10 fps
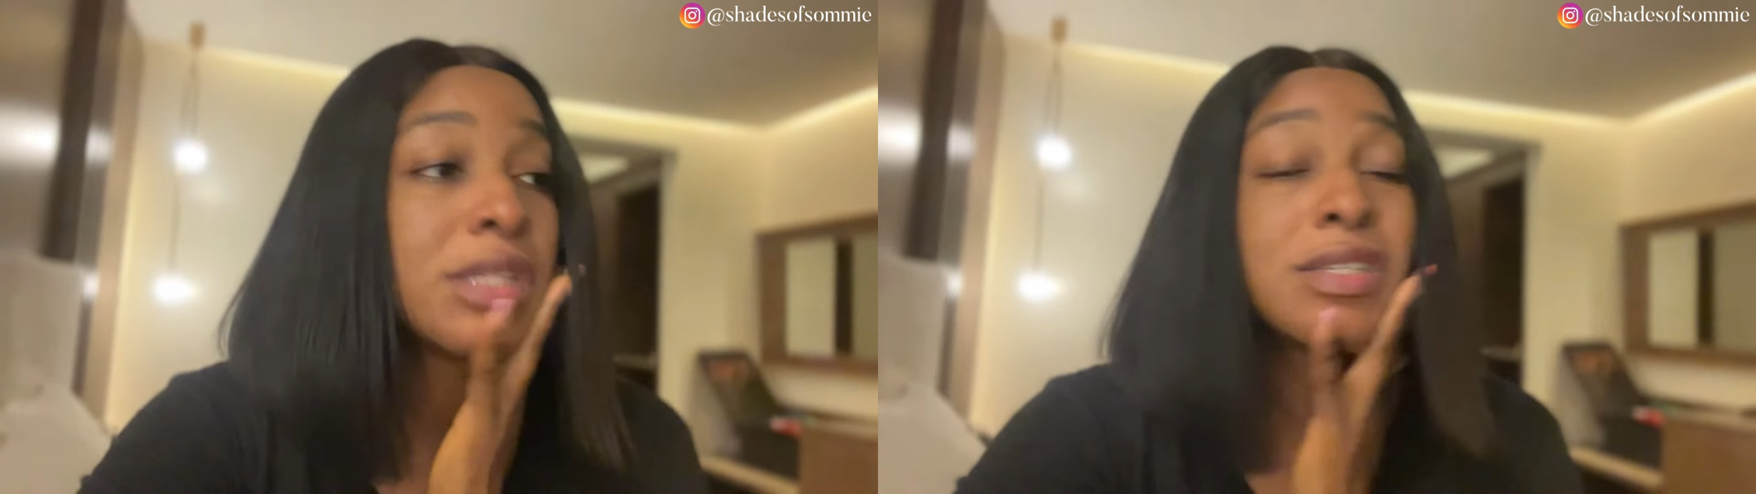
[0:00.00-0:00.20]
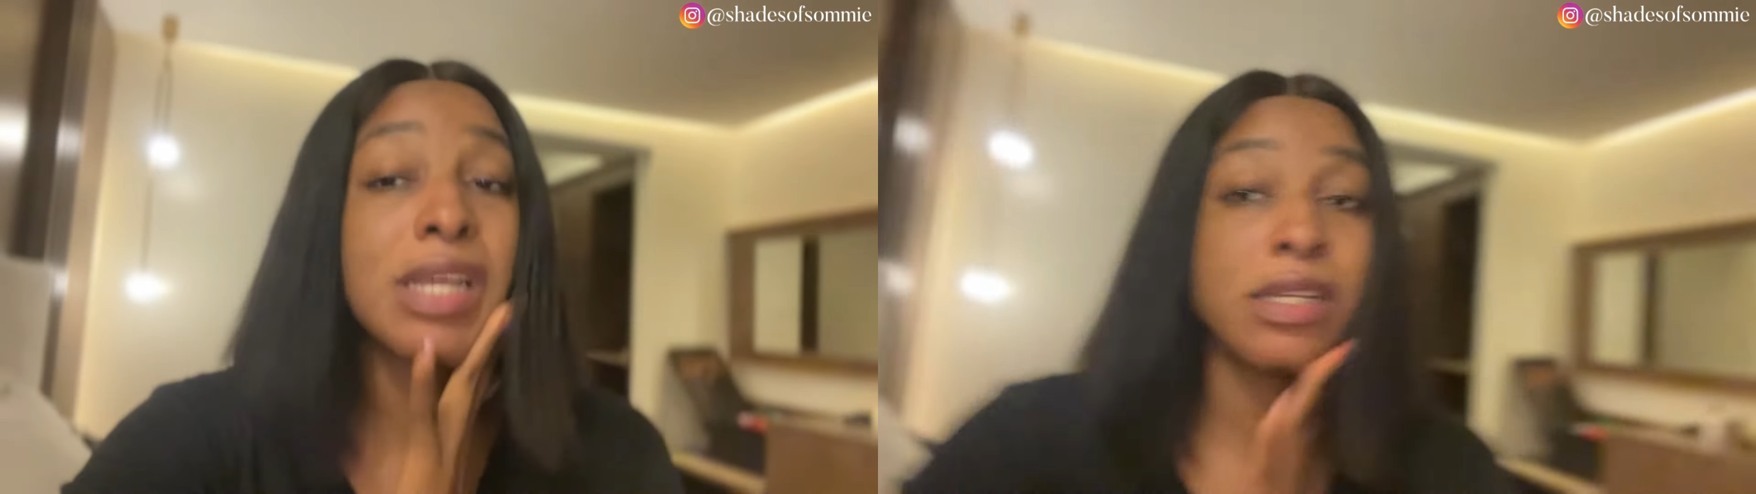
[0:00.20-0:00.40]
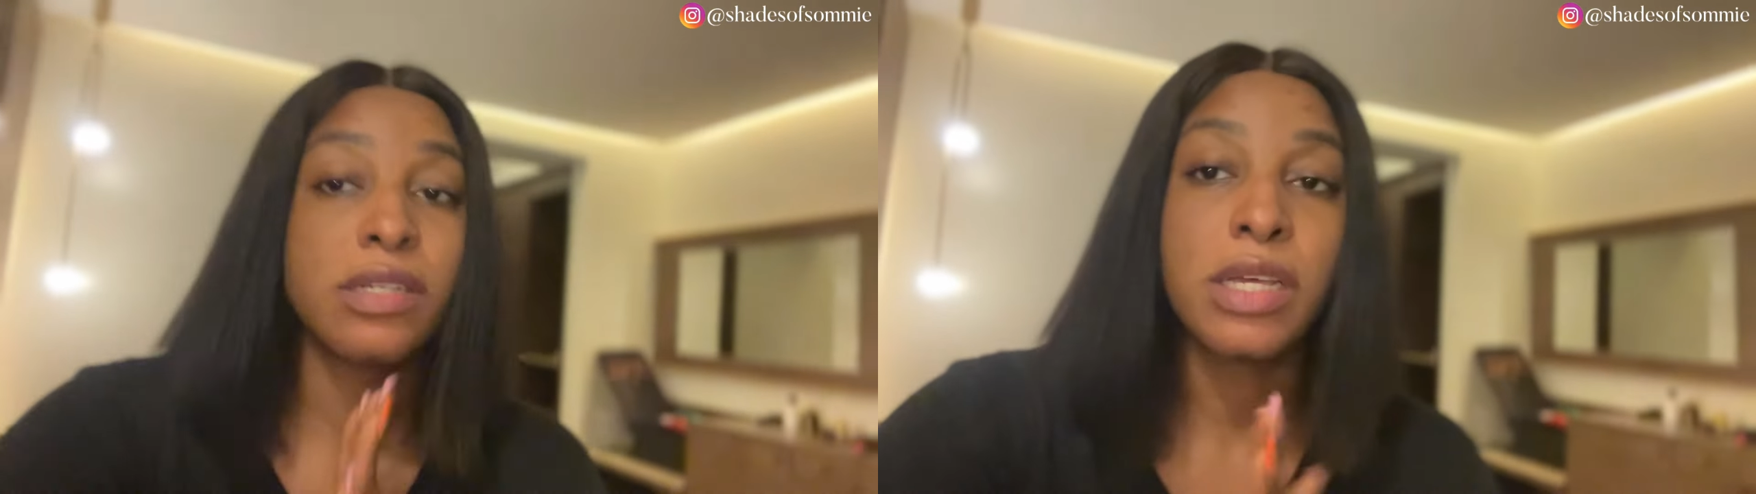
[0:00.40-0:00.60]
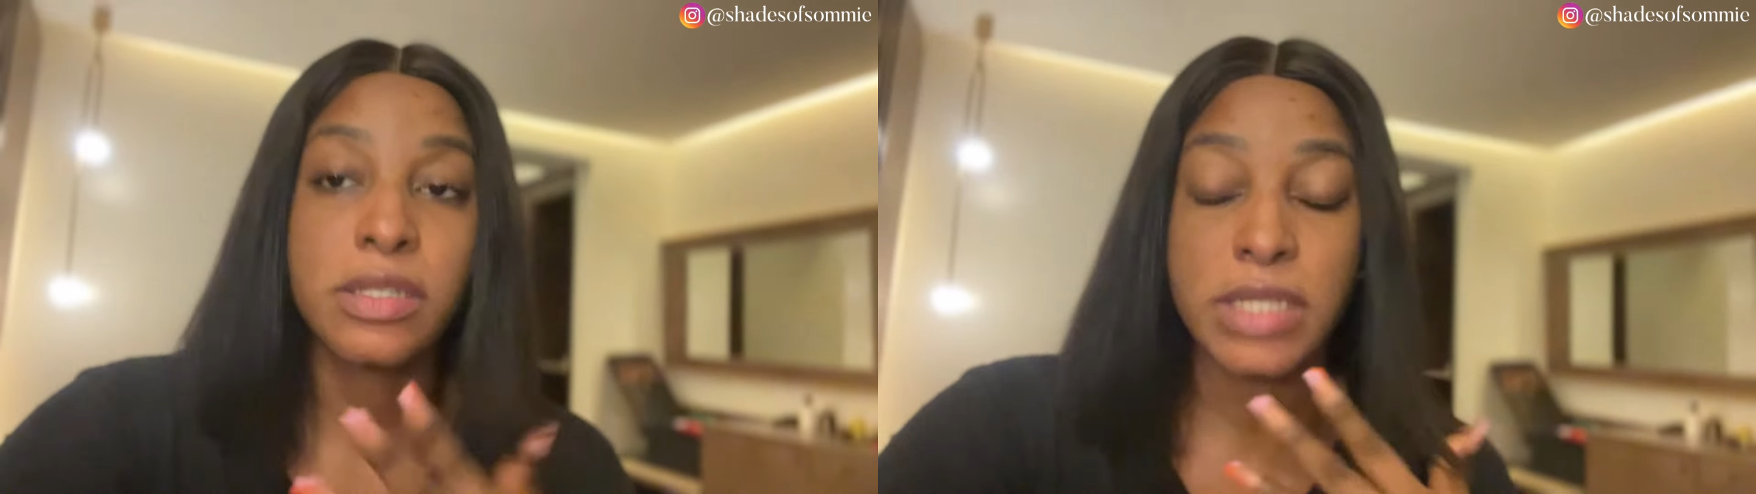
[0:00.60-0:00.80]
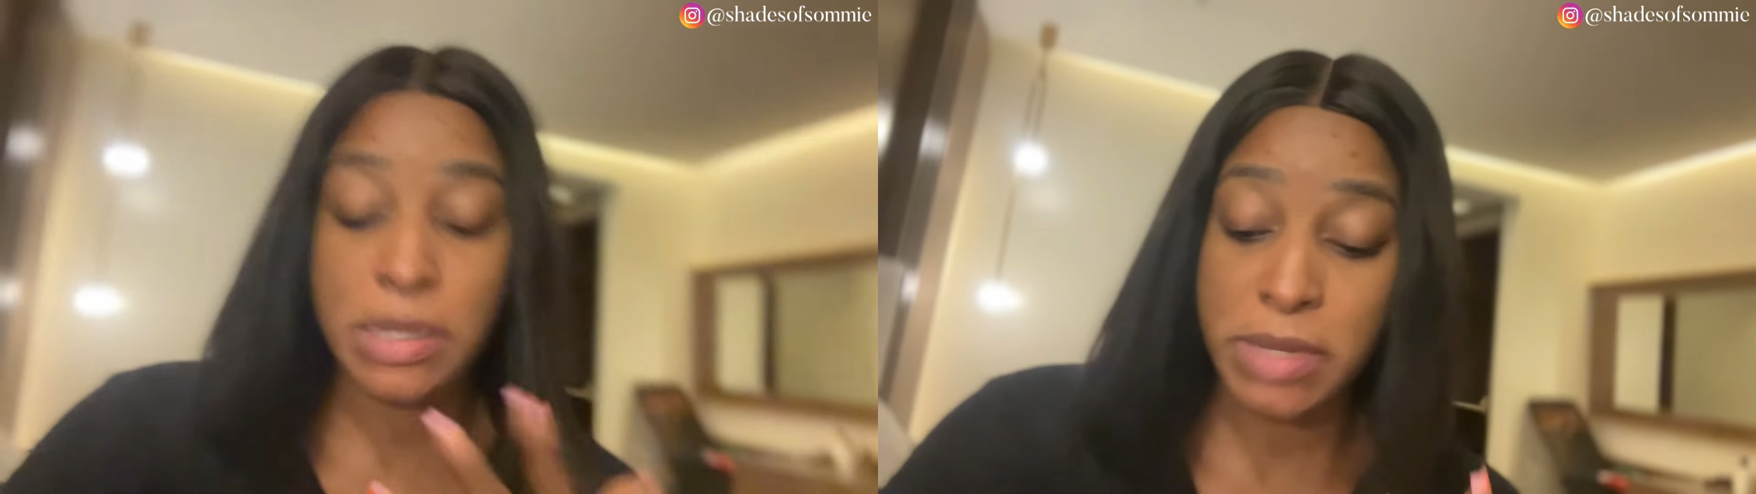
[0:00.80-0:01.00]
I just had
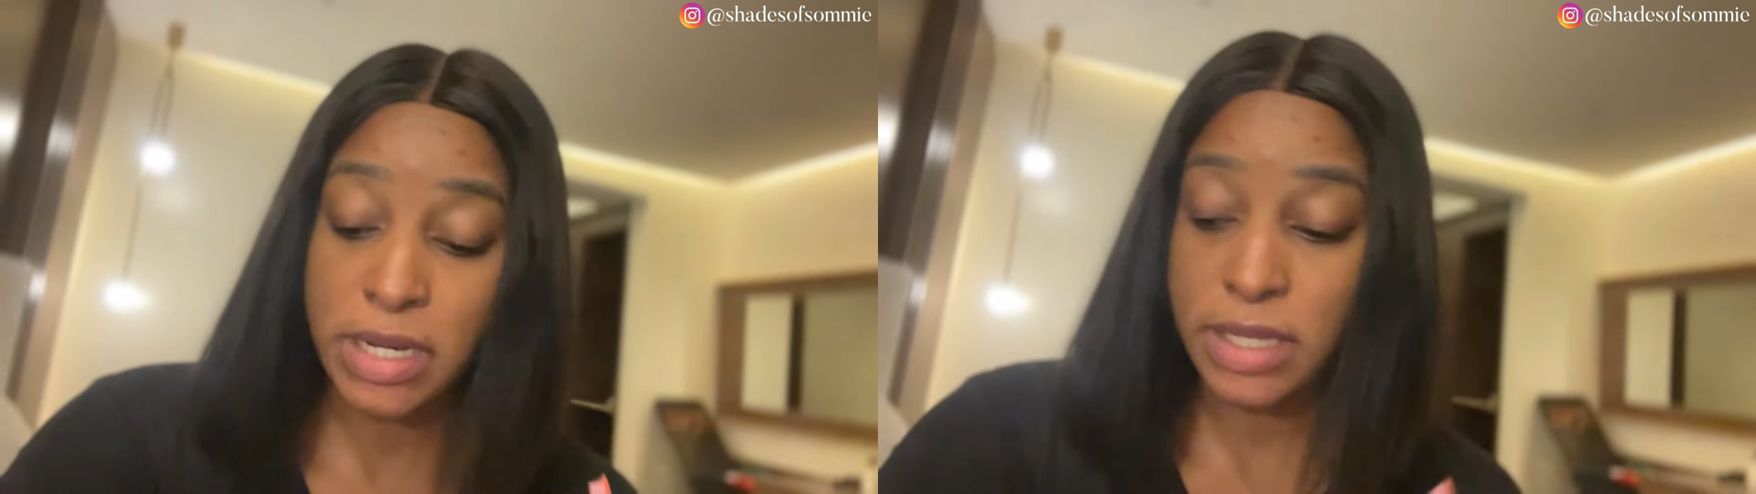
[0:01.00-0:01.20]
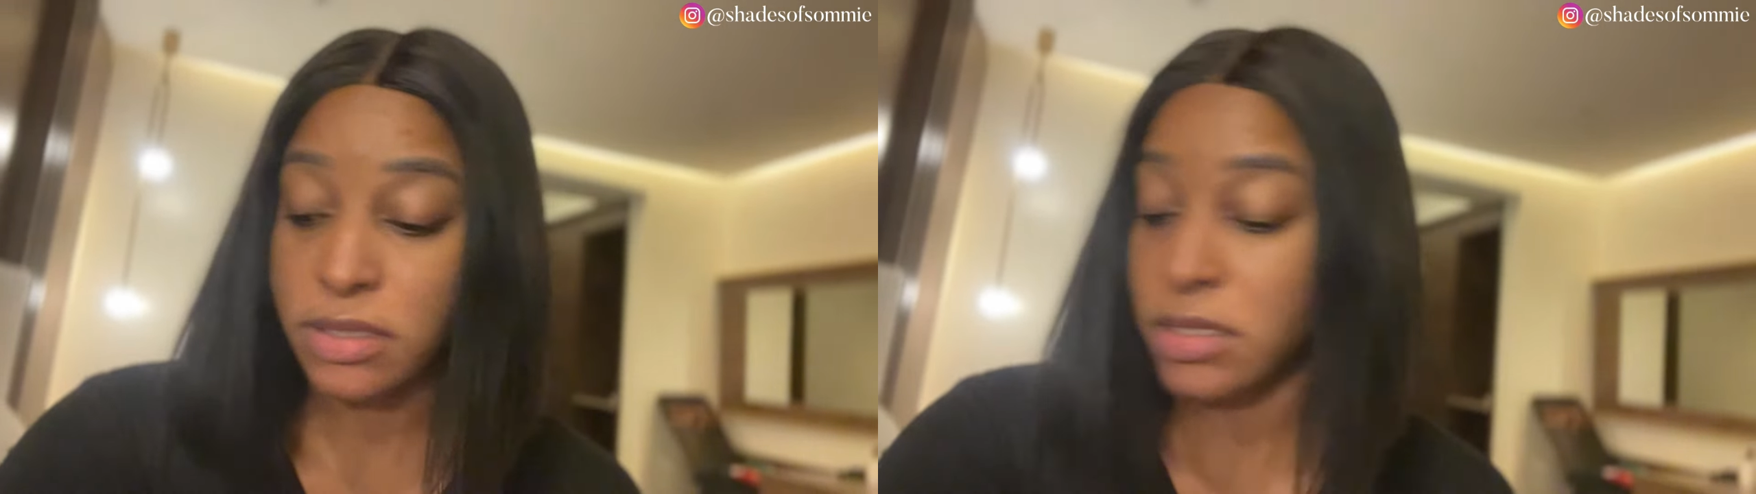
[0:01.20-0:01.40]
my night,